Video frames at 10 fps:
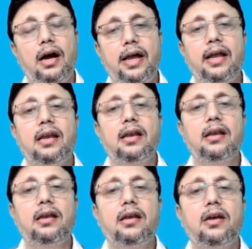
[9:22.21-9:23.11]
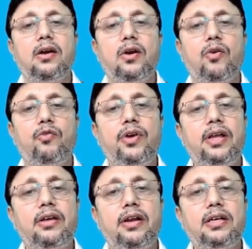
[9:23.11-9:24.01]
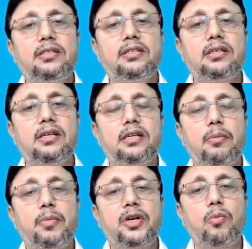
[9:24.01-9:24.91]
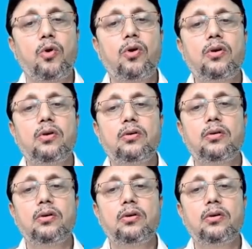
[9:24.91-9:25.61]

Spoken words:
Again, we increase it a bit more.